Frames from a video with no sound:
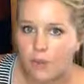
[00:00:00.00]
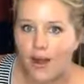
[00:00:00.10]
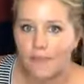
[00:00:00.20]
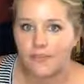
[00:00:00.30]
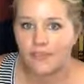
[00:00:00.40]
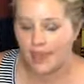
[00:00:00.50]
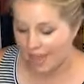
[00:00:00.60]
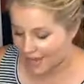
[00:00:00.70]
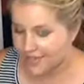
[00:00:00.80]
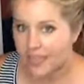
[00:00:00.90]
wiped the
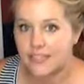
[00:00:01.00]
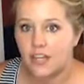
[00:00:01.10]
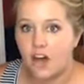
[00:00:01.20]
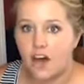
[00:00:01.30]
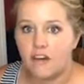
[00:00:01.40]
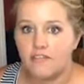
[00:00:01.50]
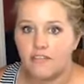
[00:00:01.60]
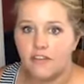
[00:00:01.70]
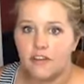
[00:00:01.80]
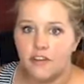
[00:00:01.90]
excess
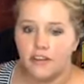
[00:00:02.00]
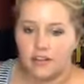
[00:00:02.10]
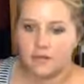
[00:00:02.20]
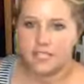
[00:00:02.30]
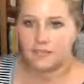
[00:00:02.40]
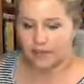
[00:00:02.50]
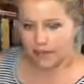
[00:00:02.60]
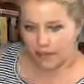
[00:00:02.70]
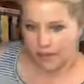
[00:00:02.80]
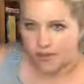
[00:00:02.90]
off. Let me see if I
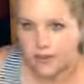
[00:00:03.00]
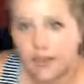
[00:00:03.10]
can angle the